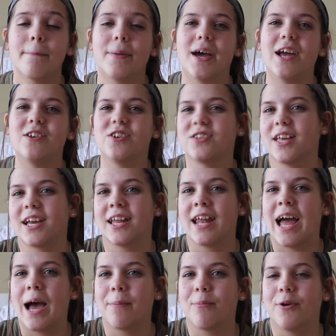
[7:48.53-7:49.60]
but it's just like an
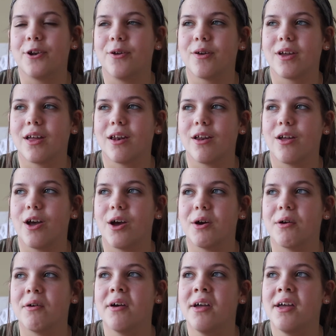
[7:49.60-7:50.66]
app where you can
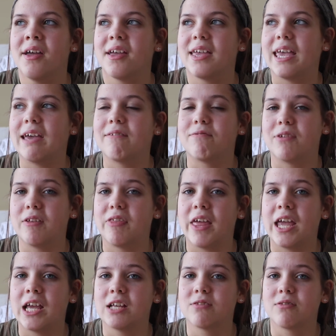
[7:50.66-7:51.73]
go get free
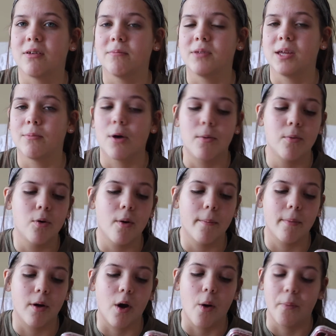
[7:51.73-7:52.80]
things from T-Mobile,
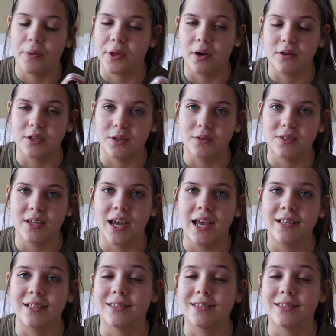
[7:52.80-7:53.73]
but only on Tuesdays.